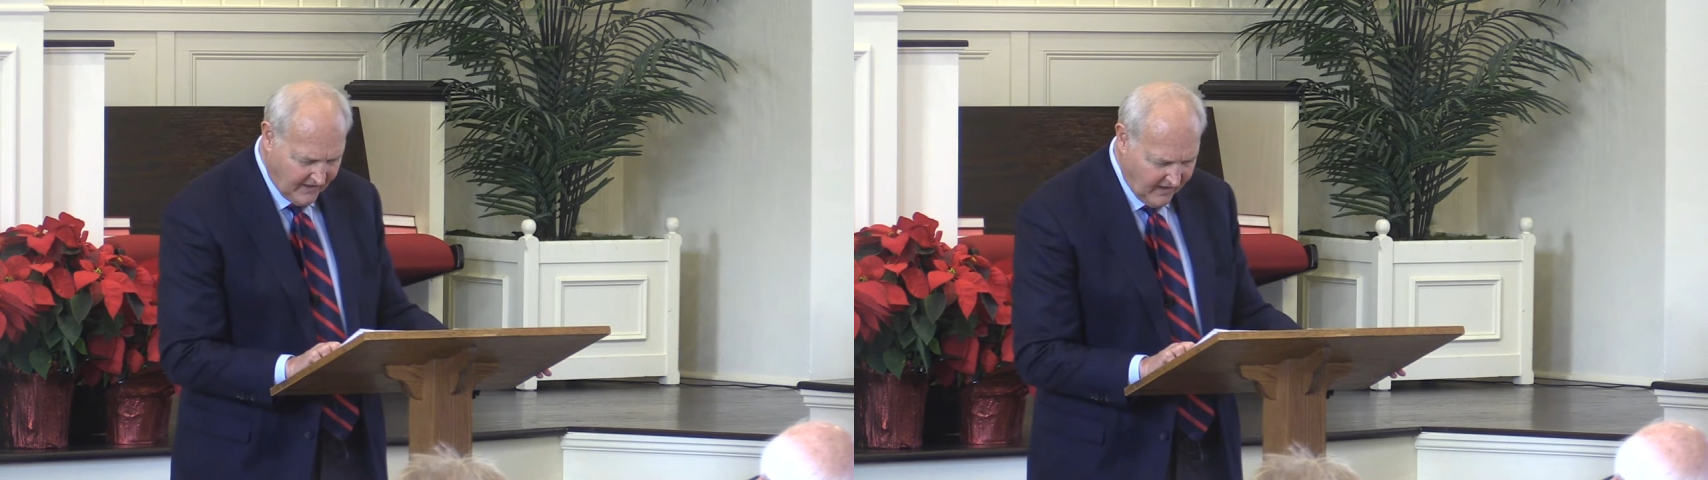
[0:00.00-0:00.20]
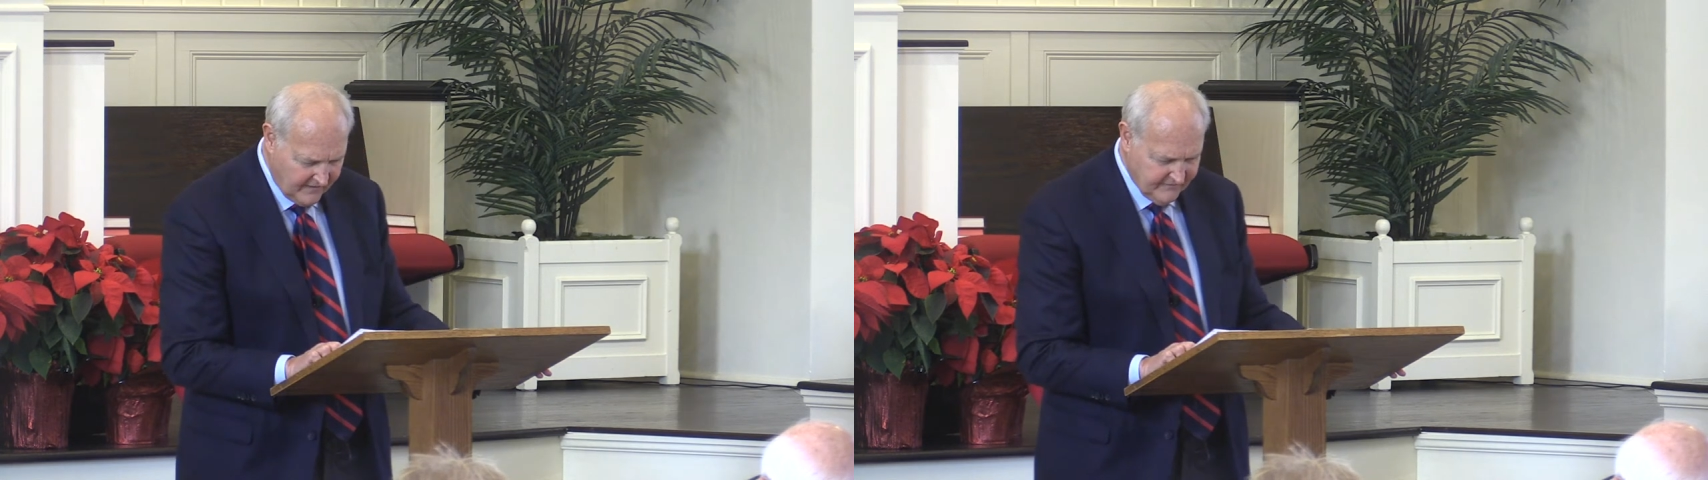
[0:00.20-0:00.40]

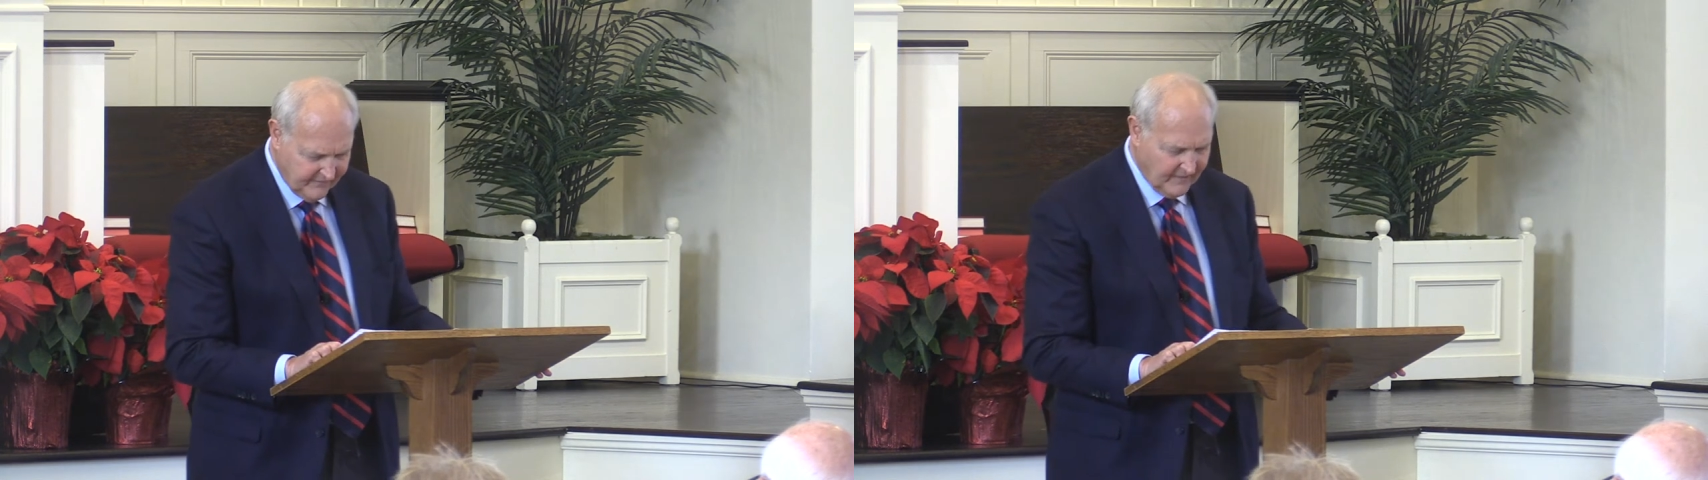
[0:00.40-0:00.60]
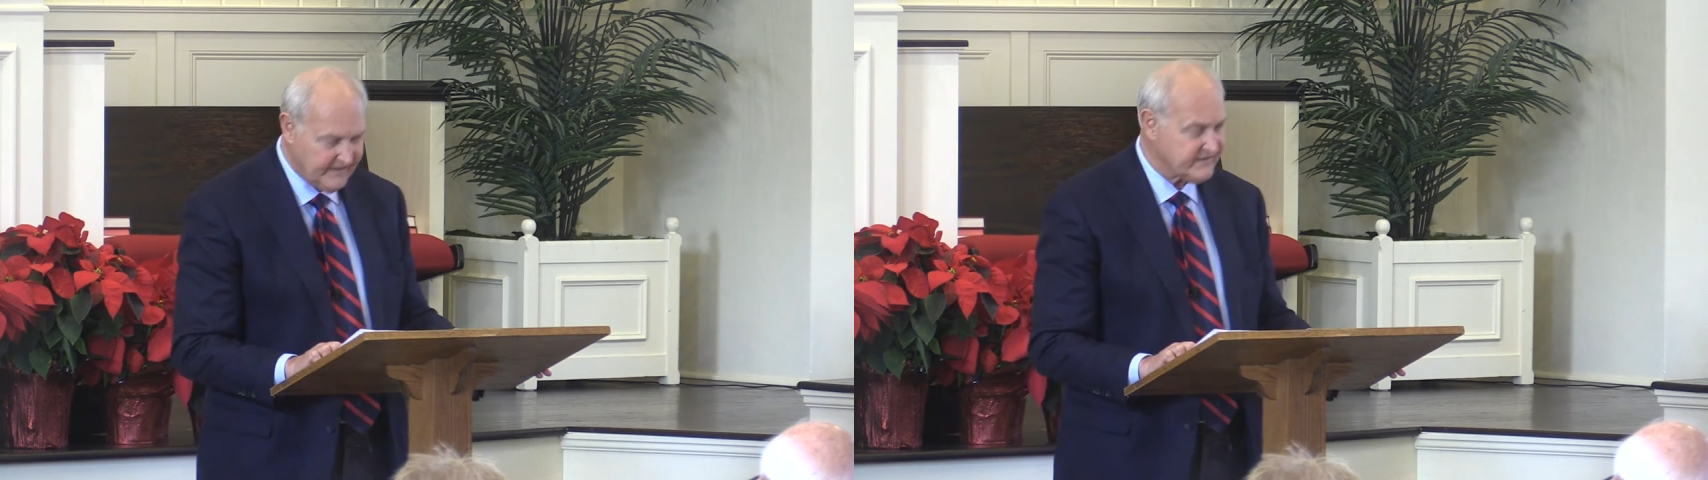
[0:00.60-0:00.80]

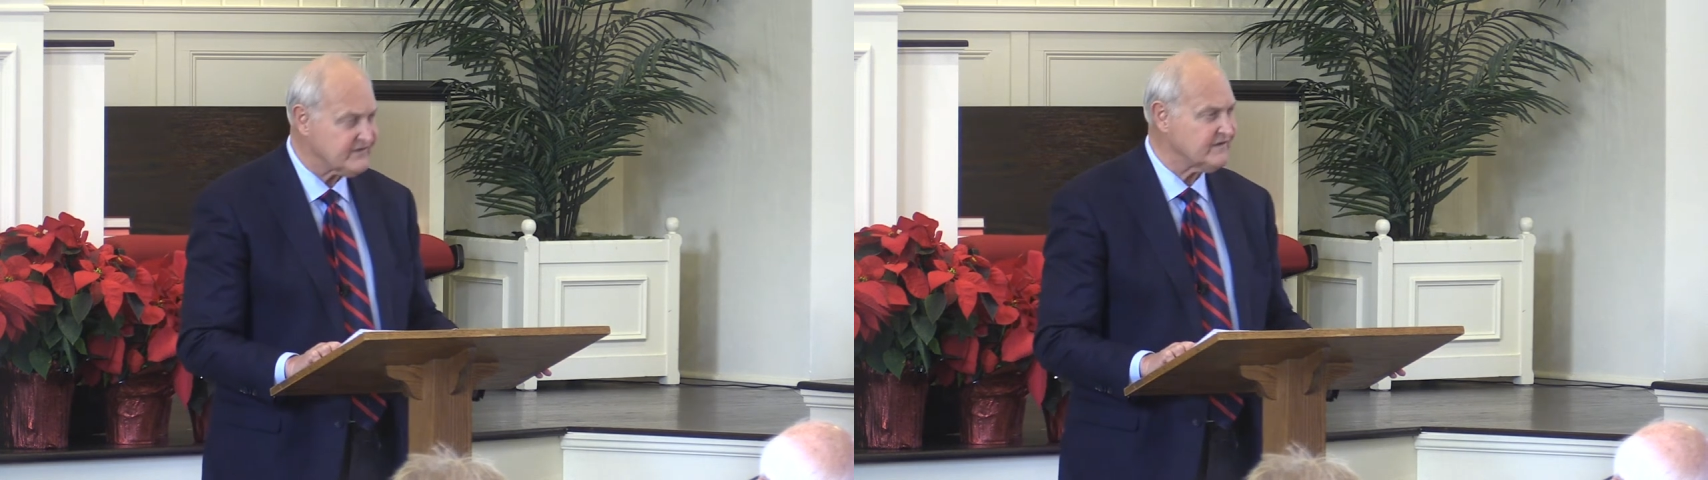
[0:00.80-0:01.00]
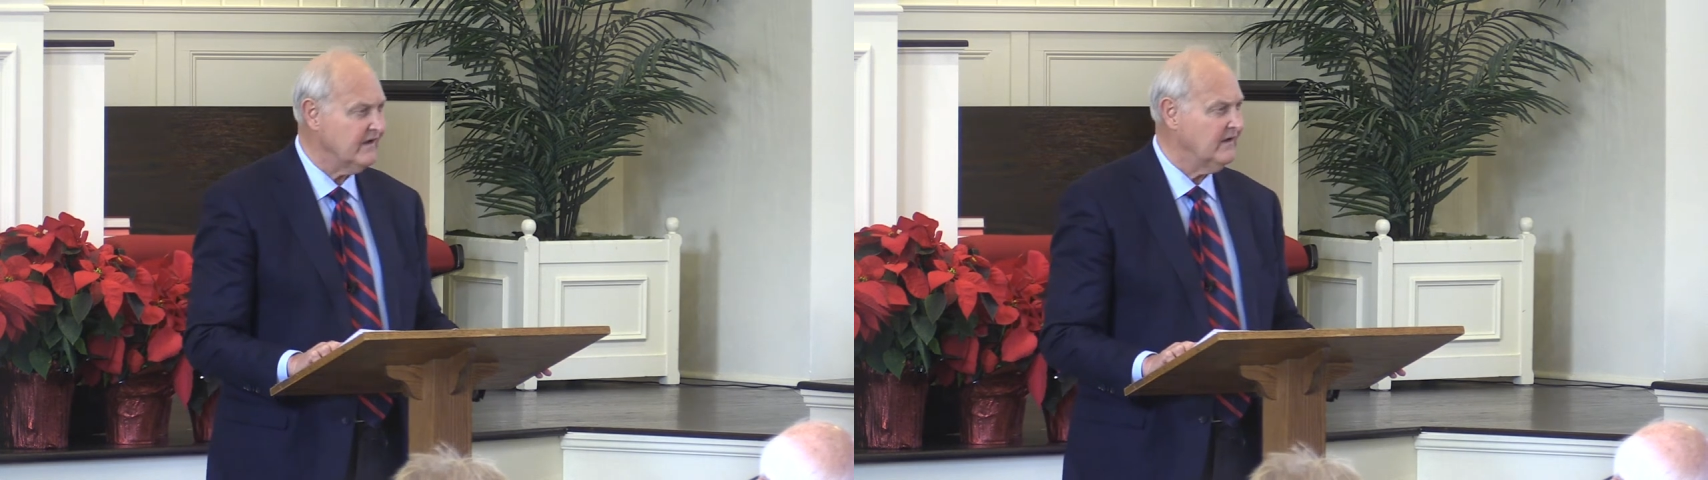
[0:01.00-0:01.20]

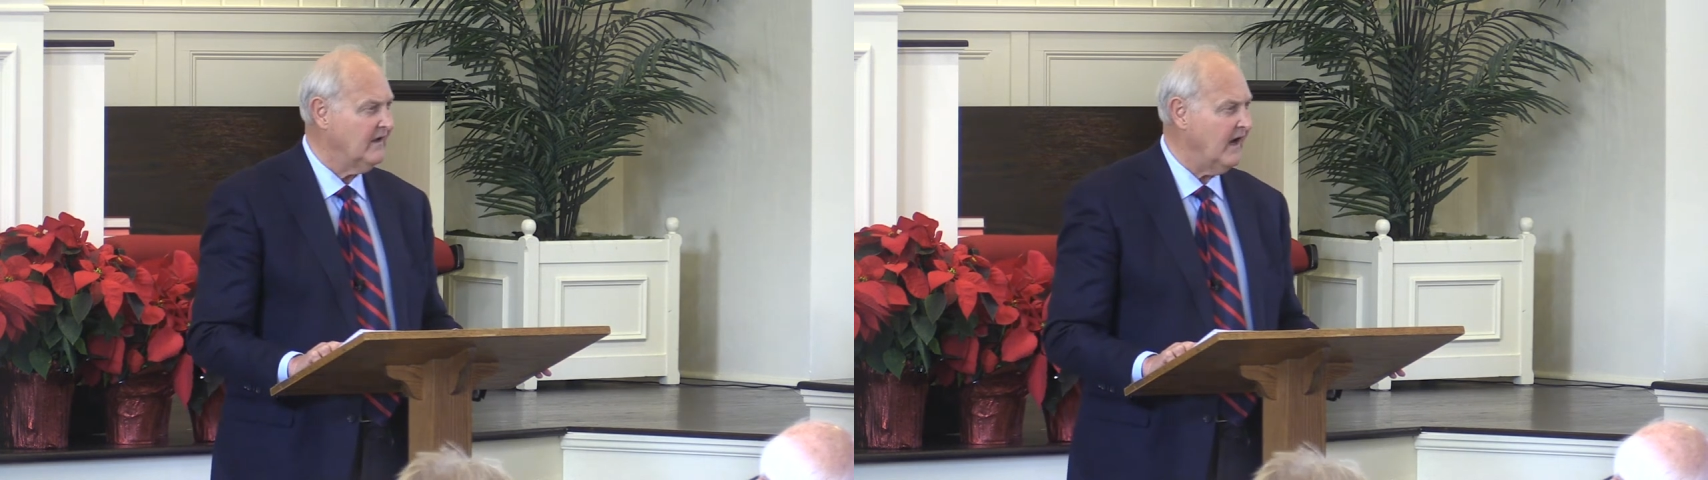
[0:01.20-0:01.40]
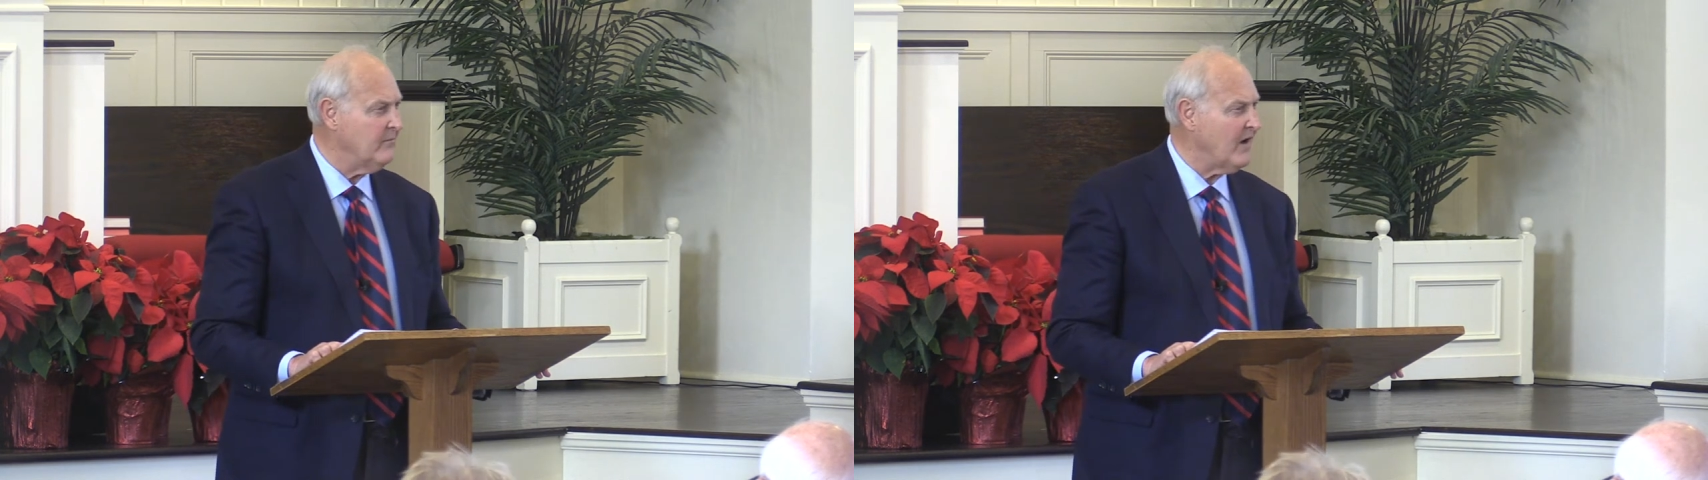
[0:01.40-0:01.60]
conflicts
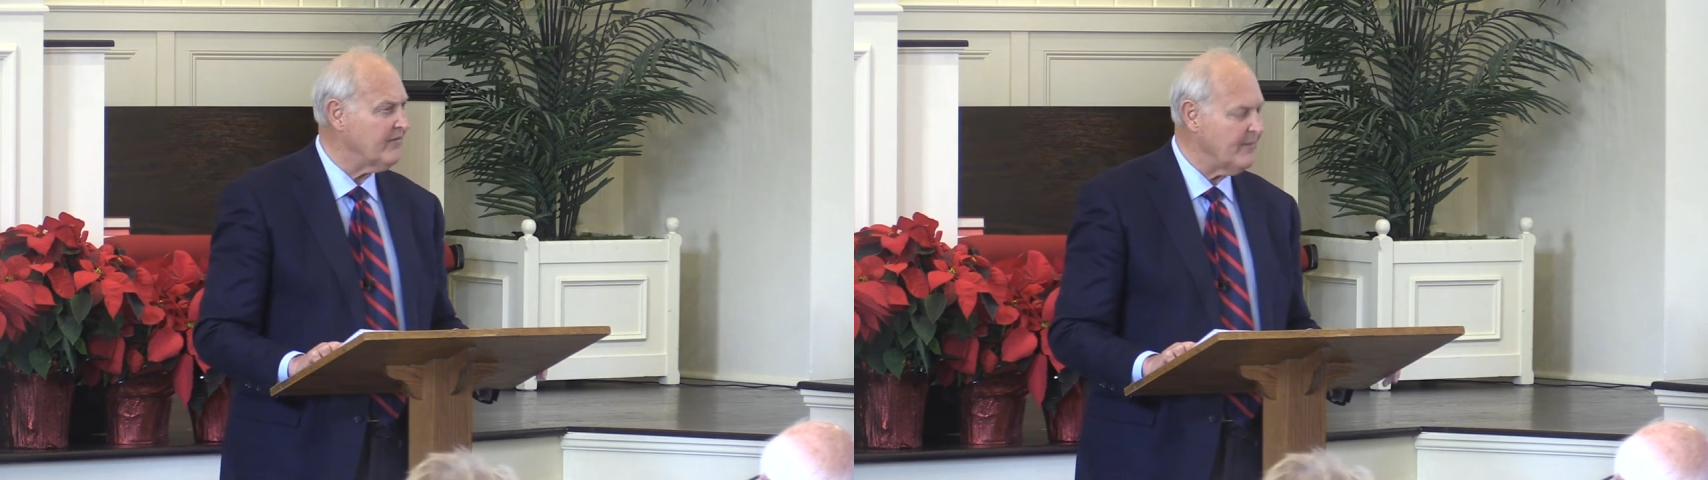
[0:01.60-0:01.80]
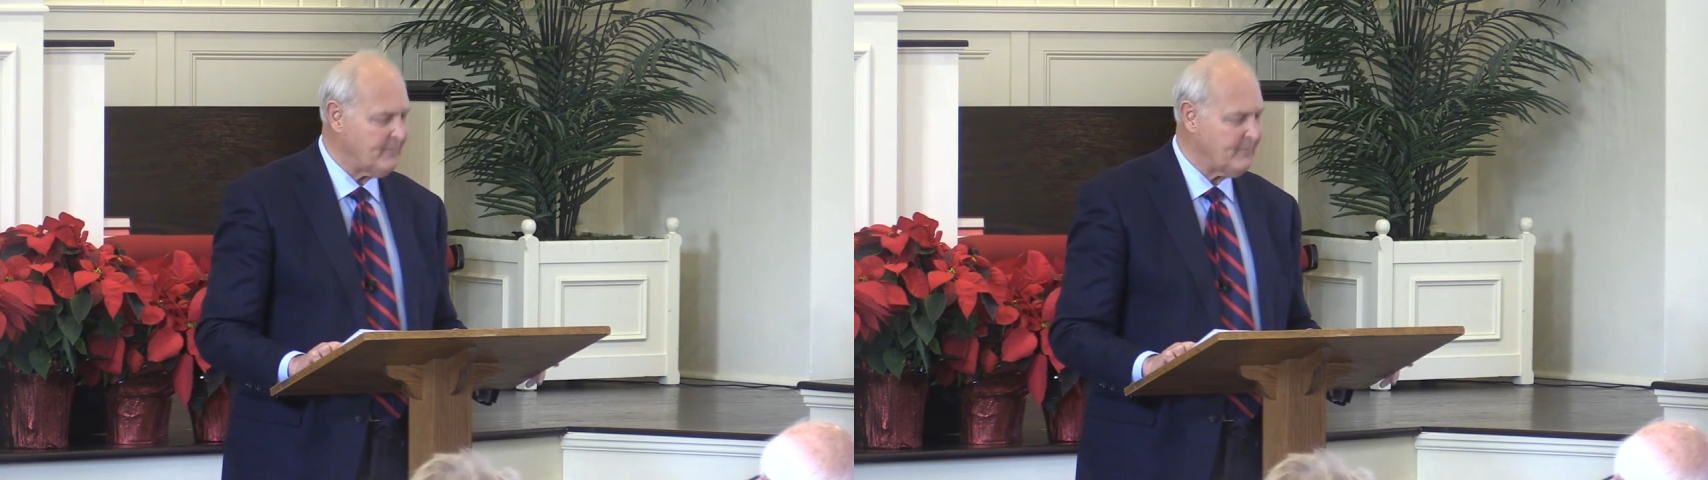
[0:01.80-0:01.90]
among the